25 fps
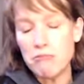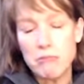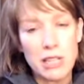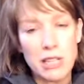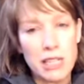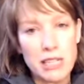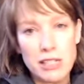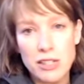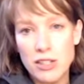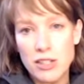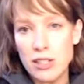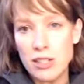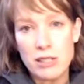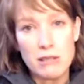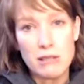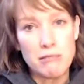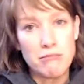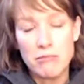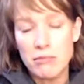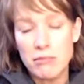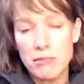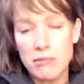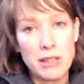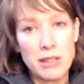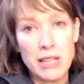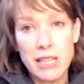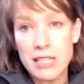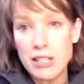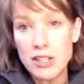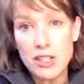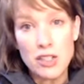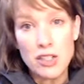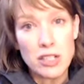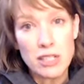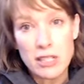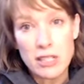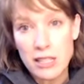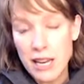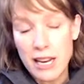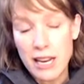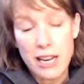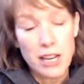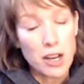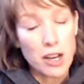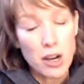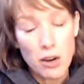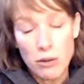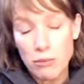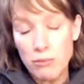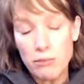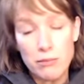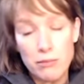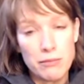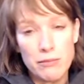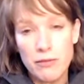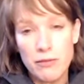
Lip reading: Let's just let it go.